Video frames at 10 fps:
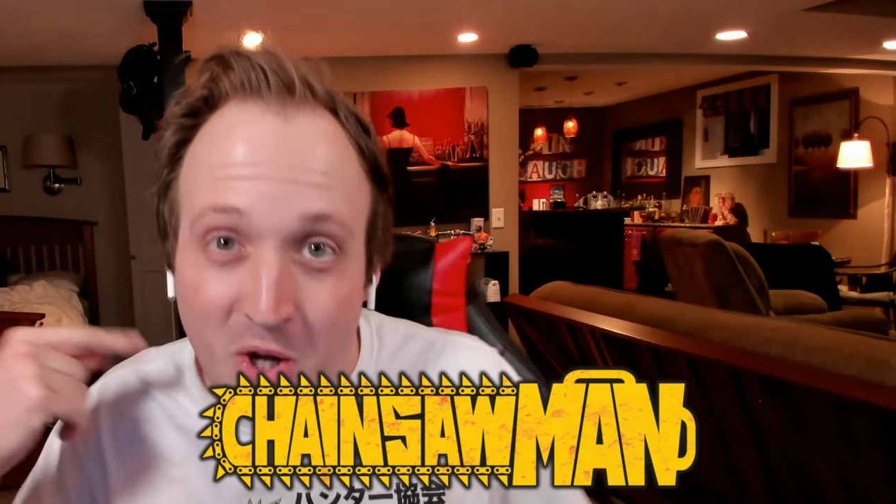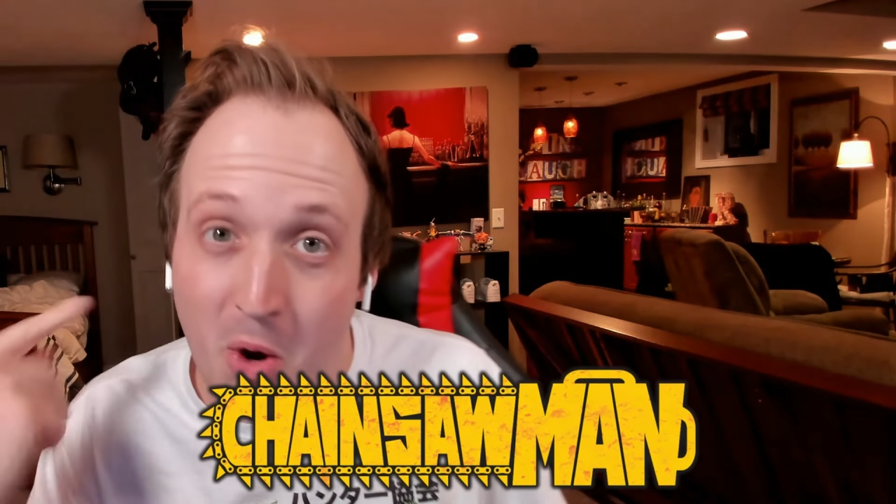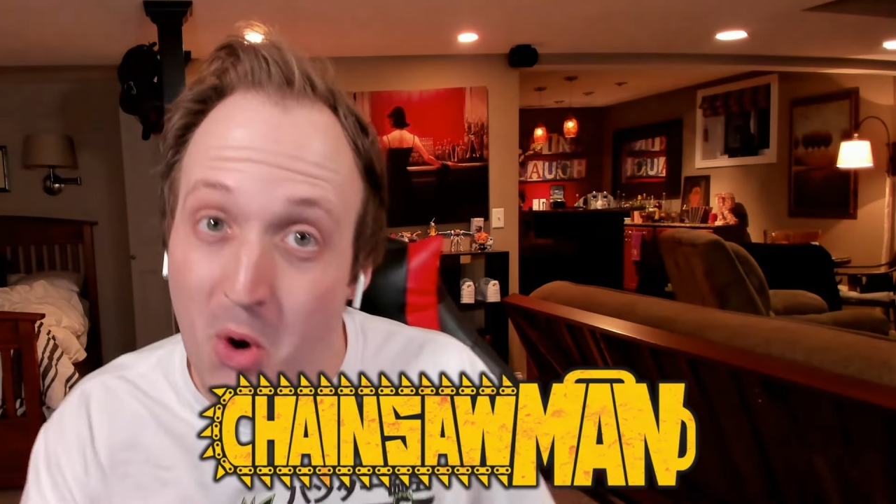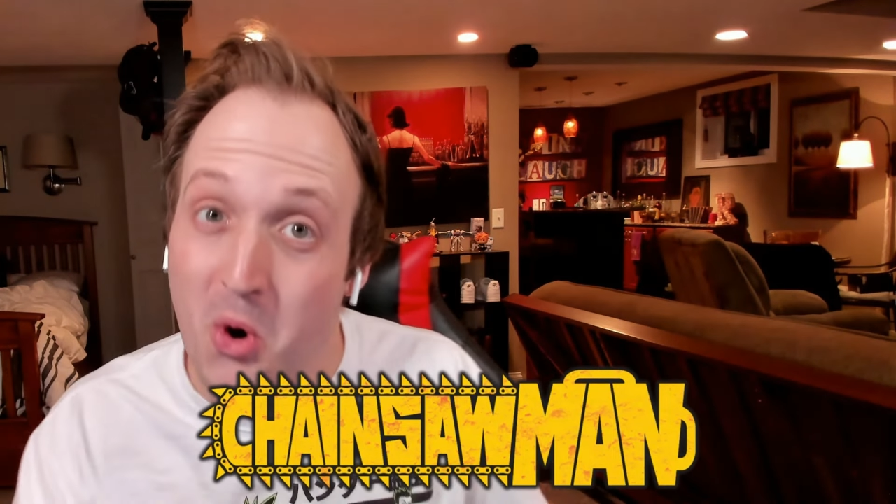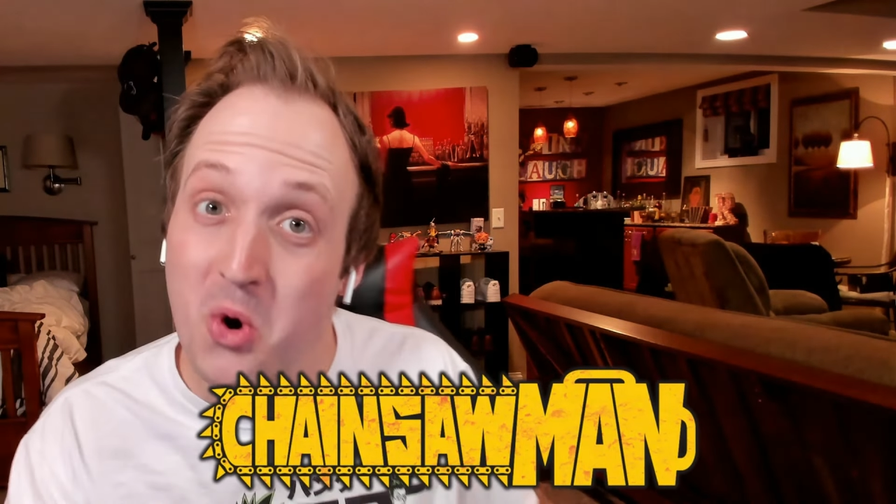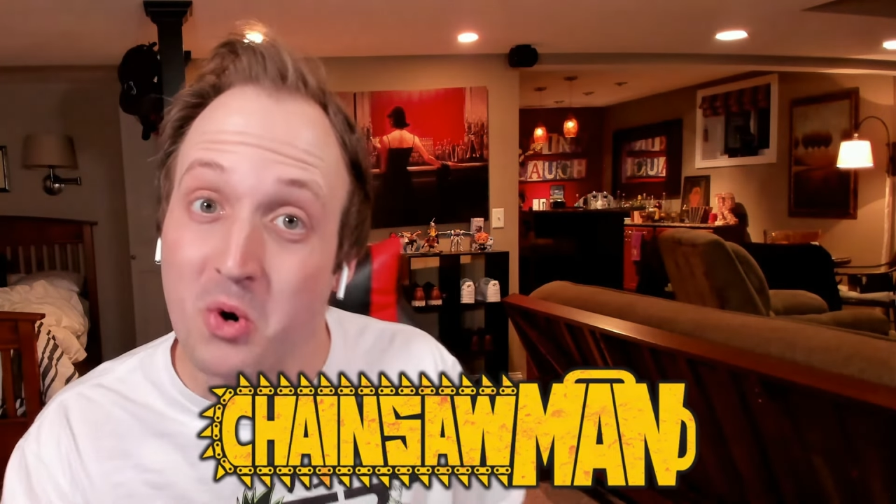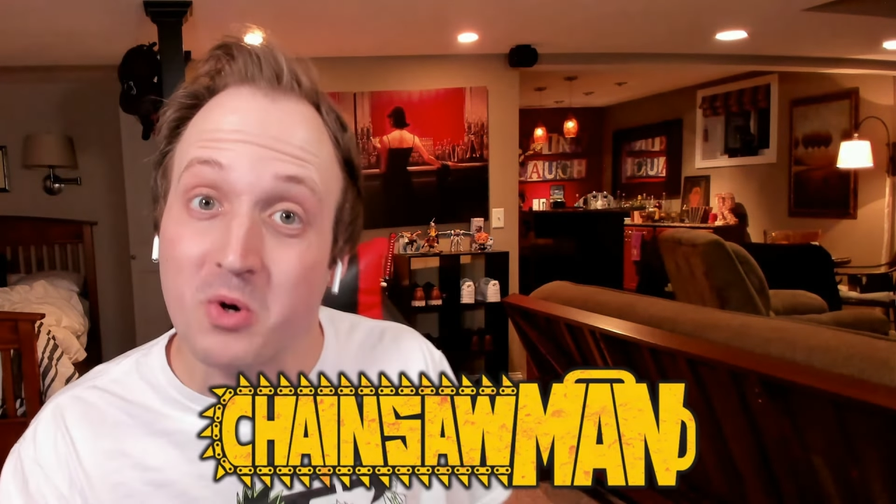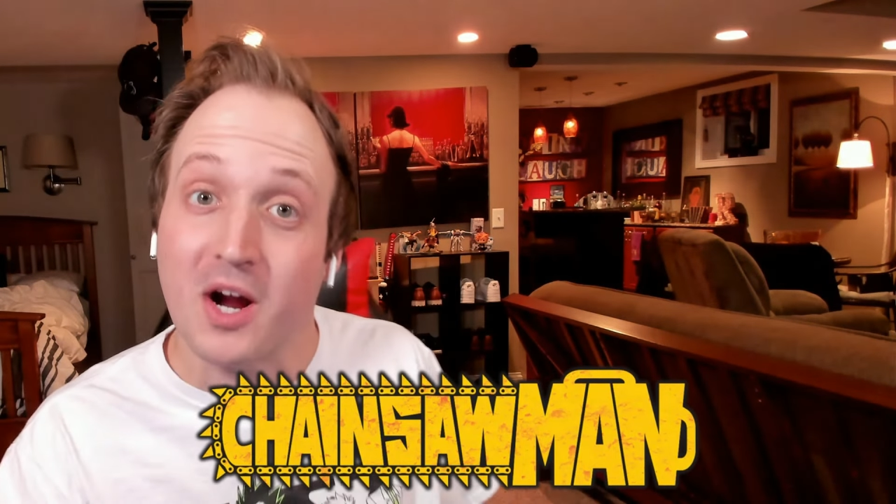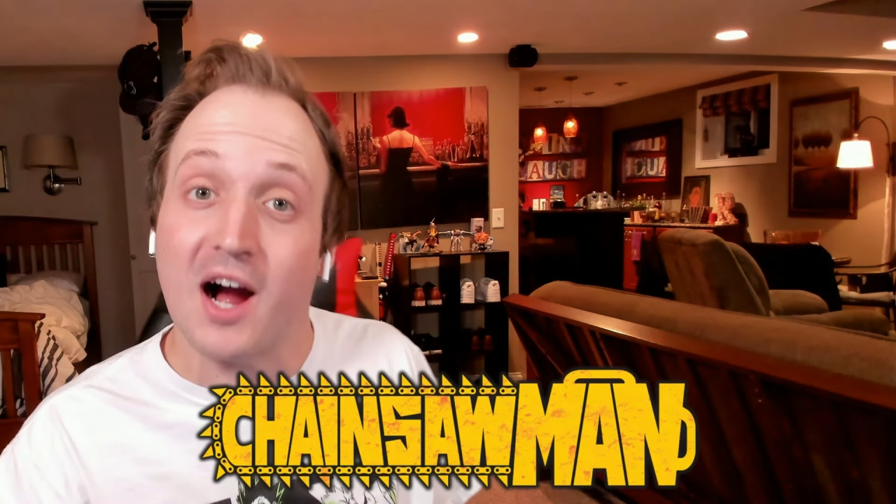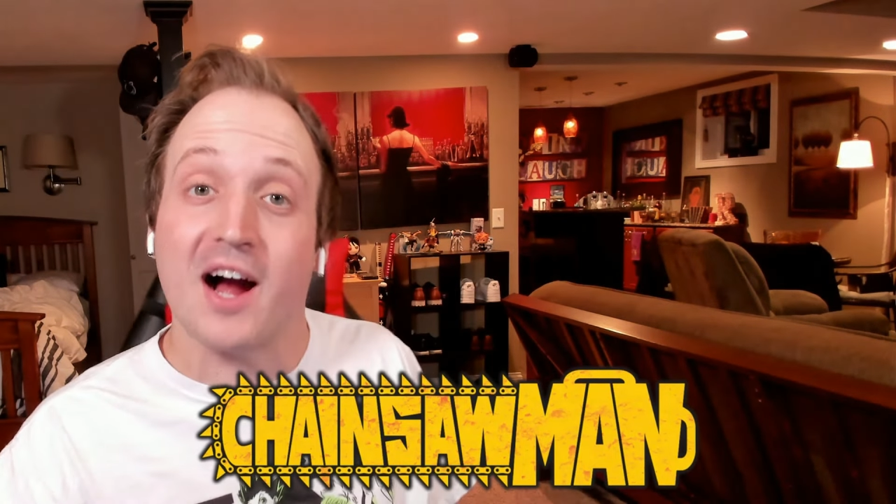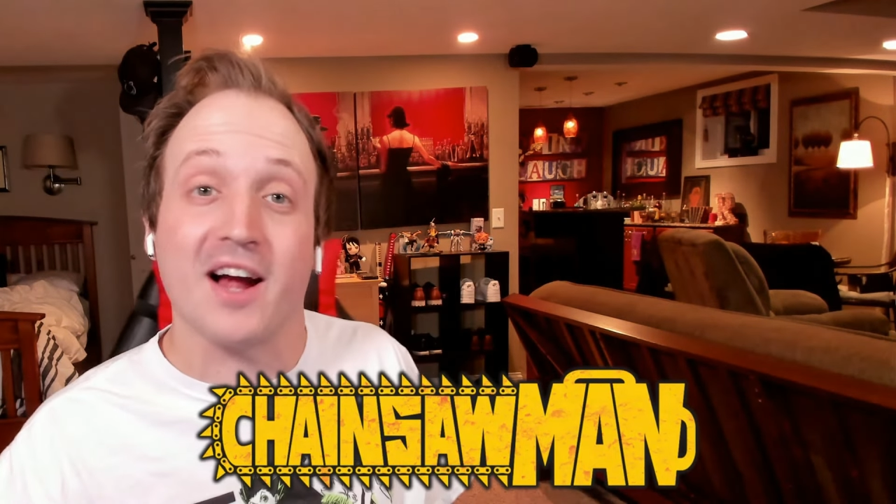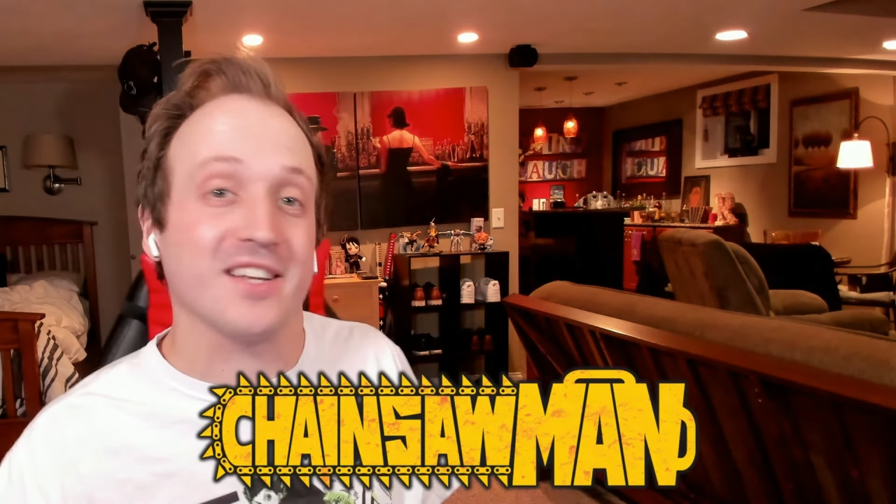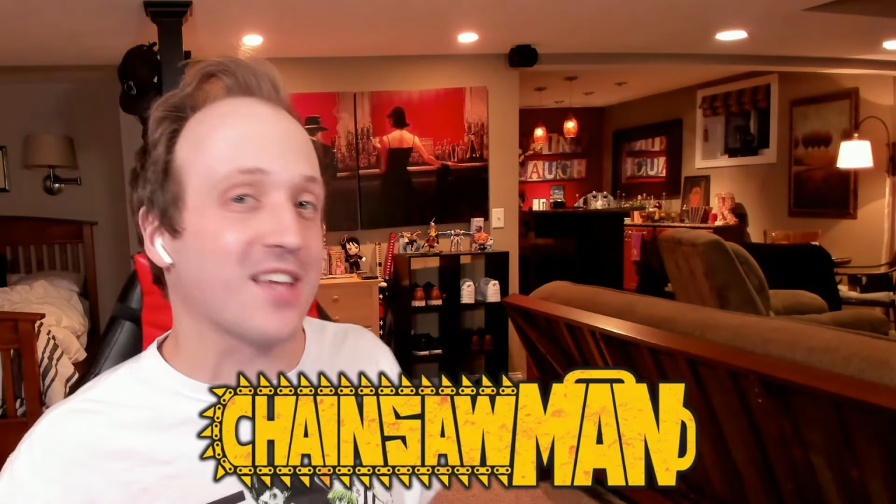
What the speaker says: 2, guys.